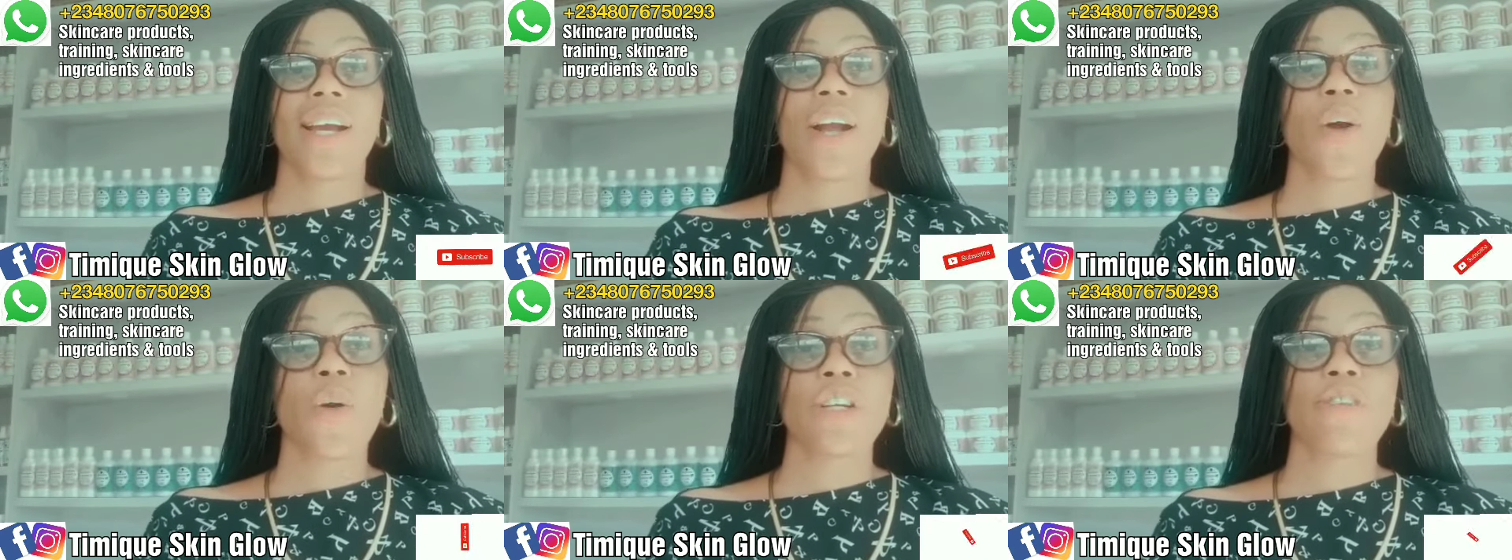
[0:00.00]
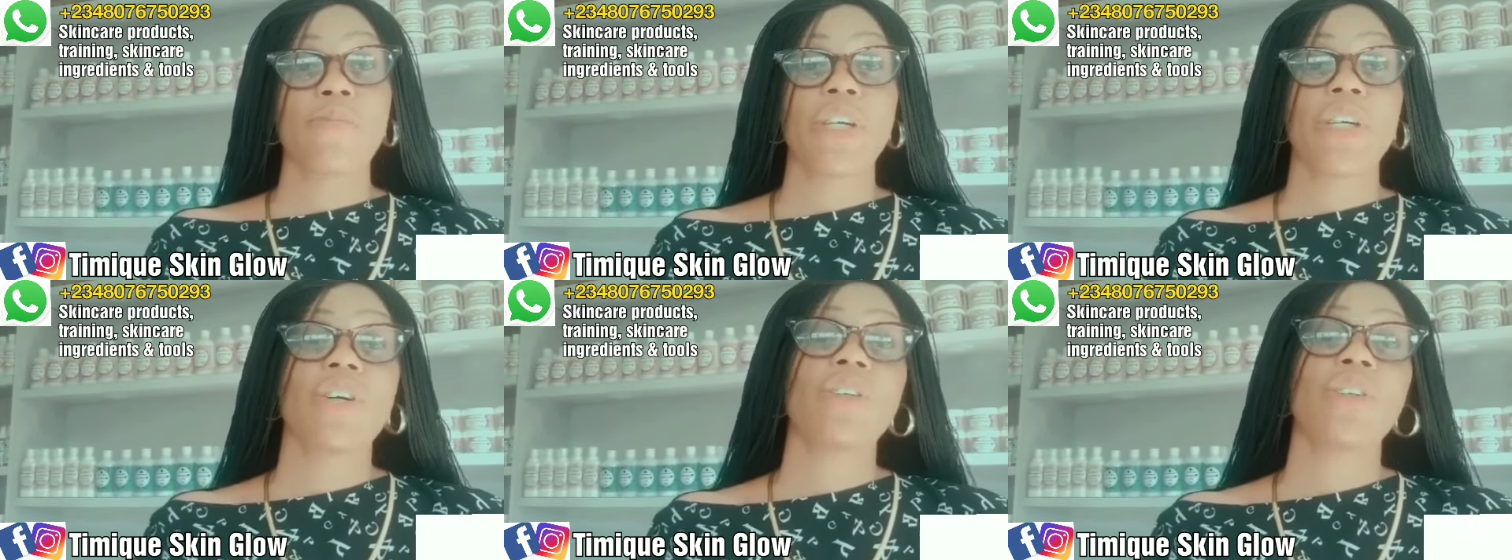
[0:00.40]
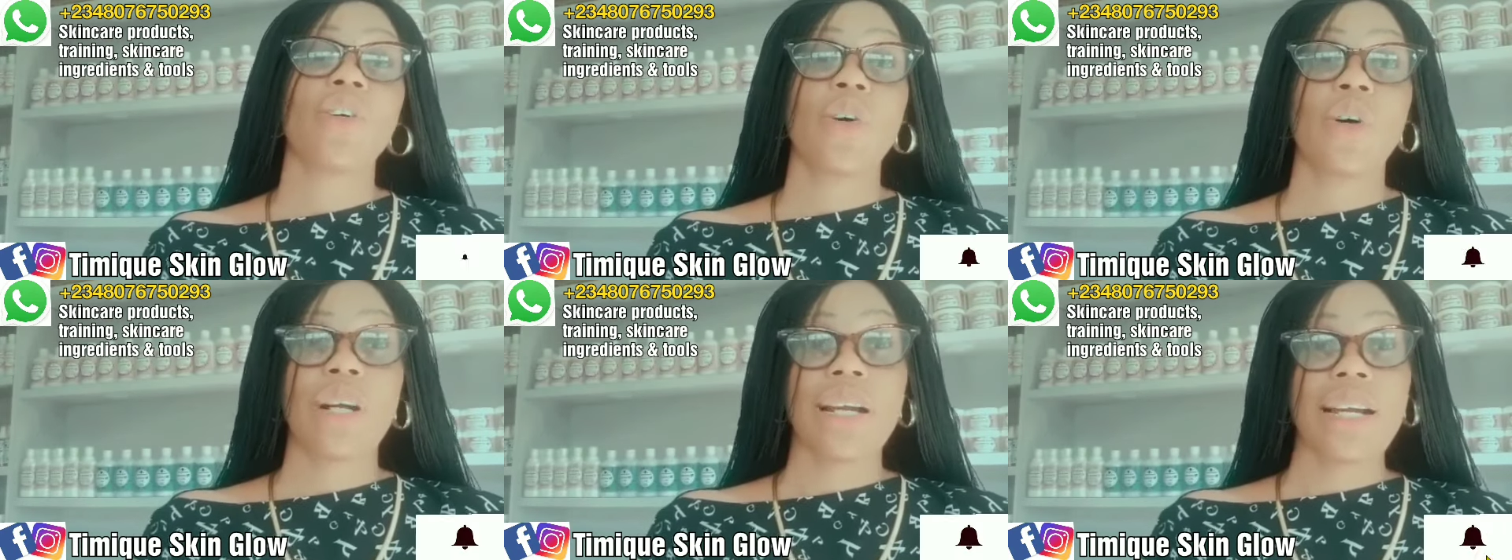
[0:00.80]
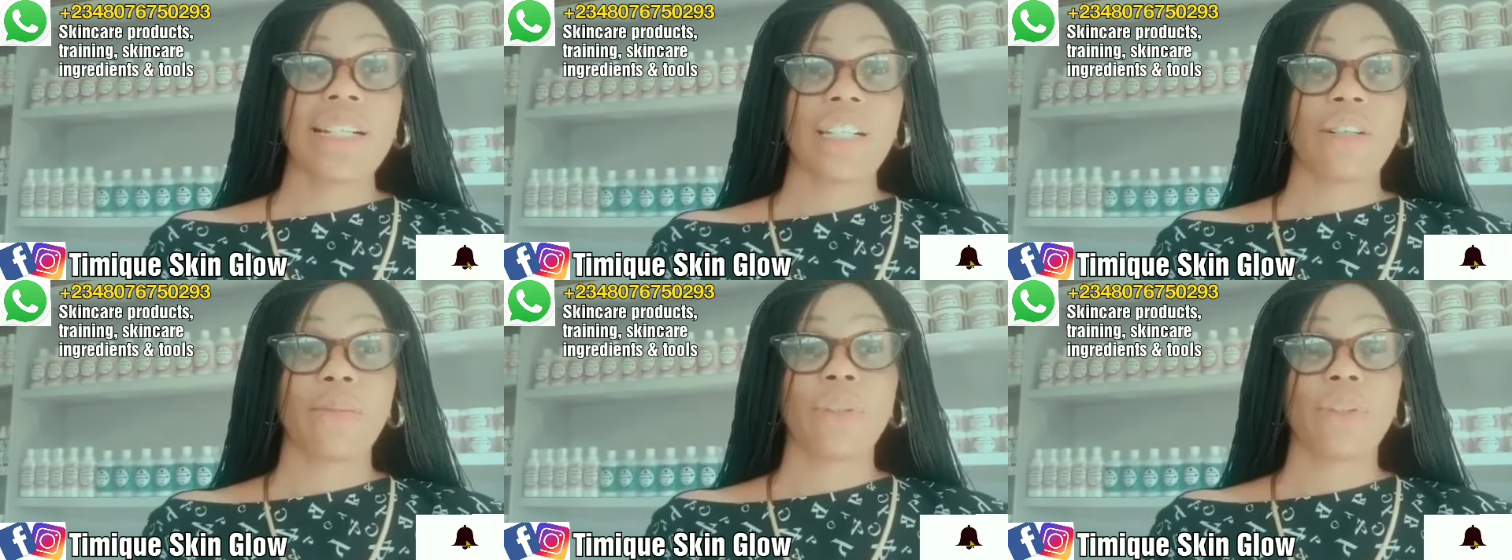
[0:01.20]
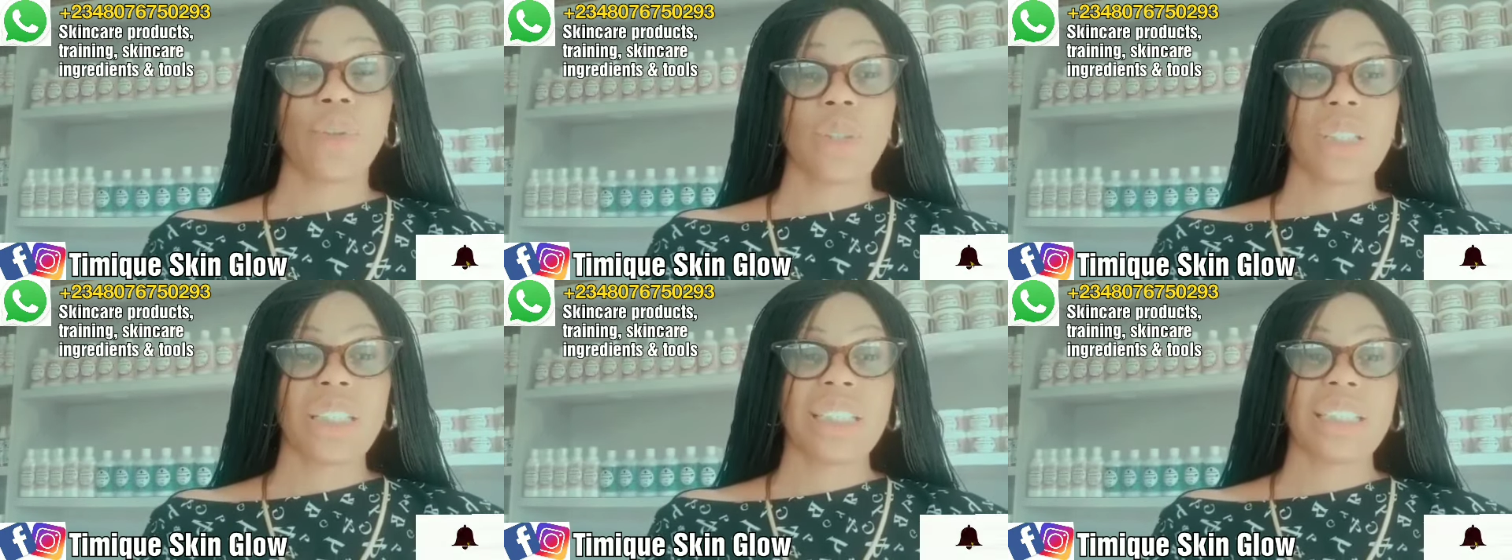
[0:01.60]
going beyond organic but
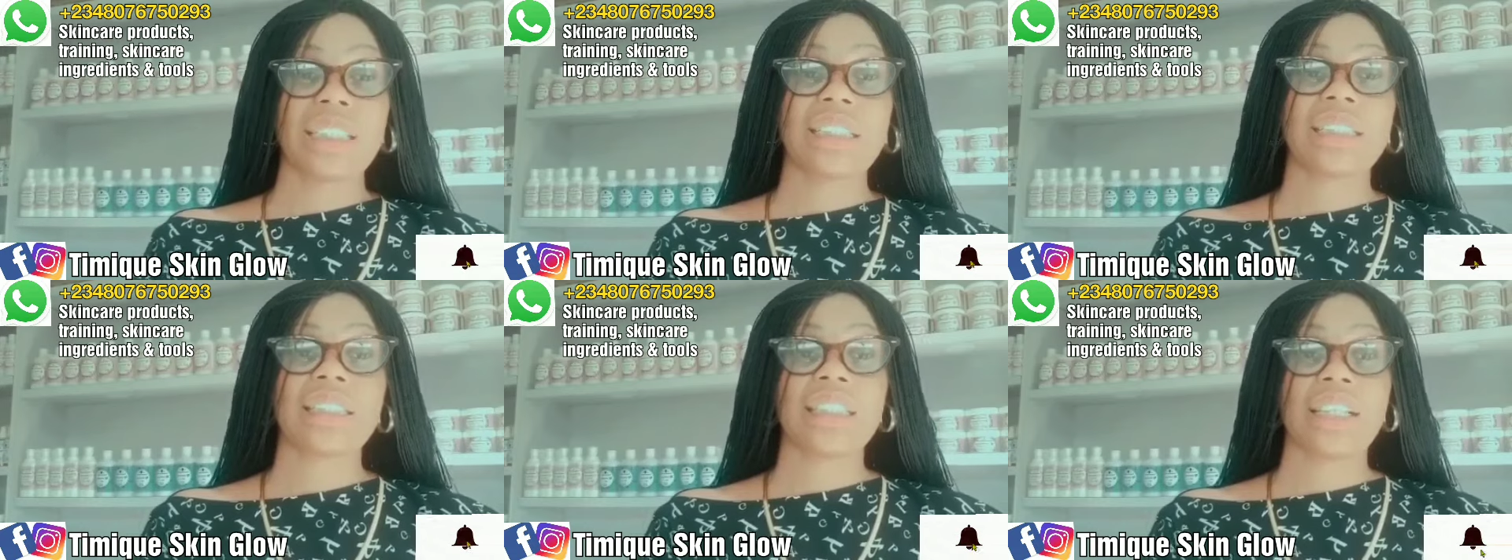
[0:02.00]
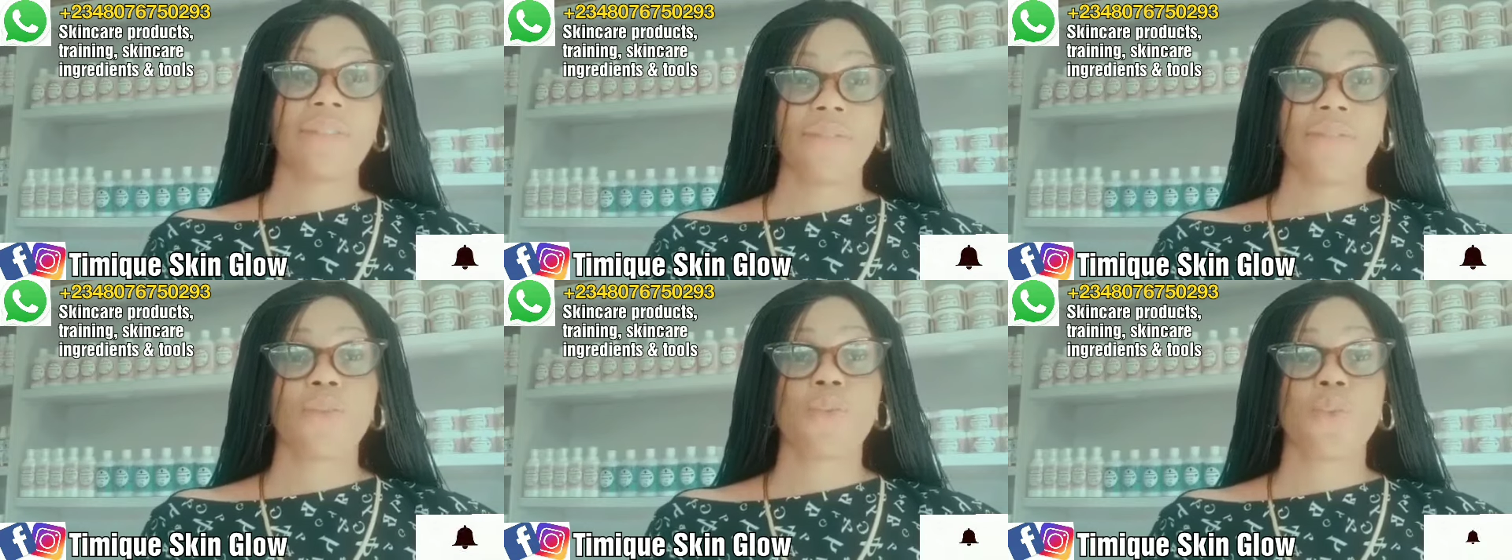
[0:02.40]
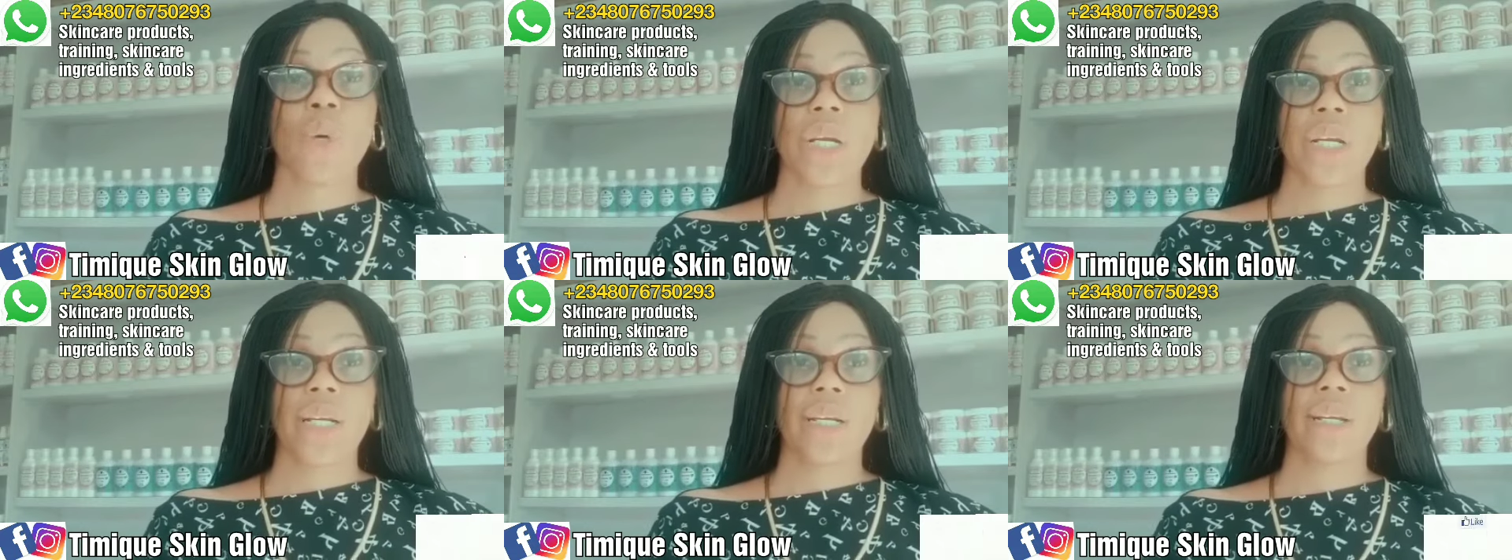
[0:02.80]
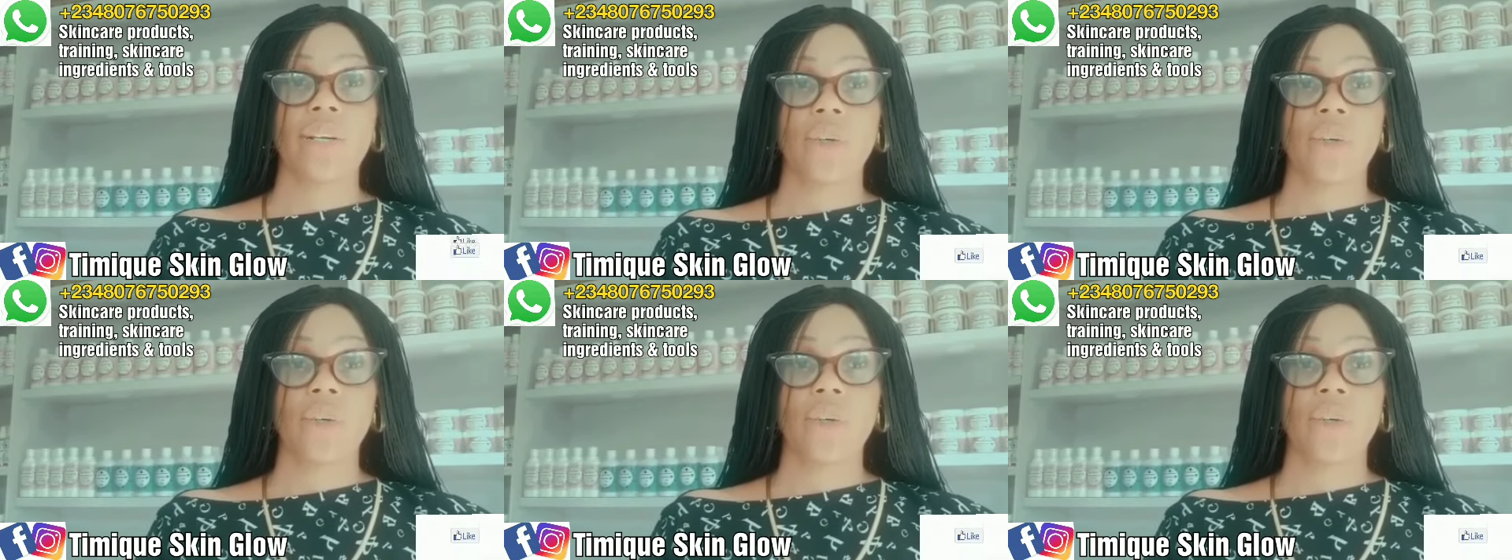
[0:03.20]
doing it the safe way.